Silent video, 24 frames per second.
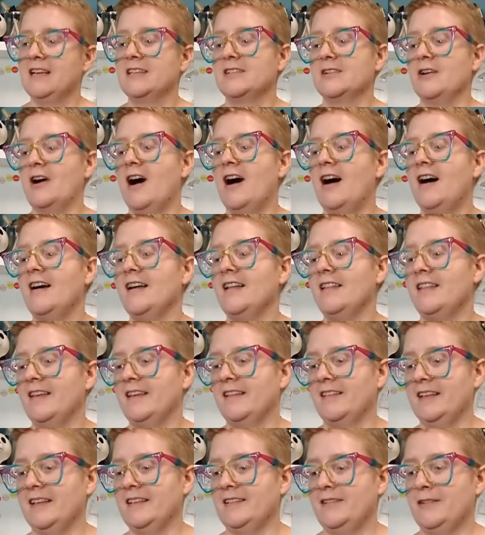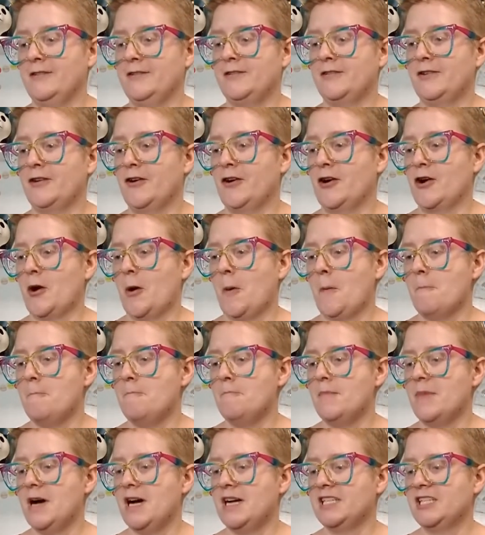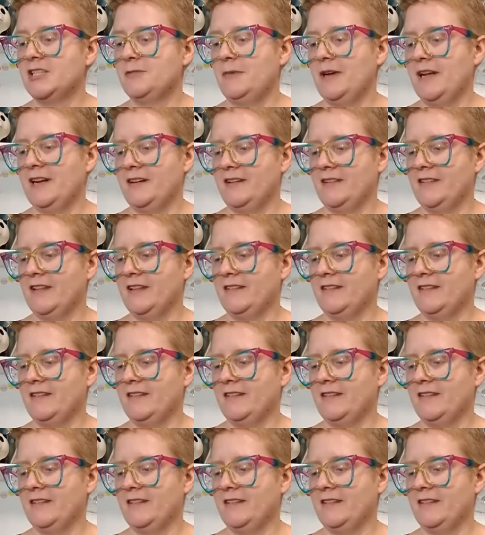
So I think that suits her much better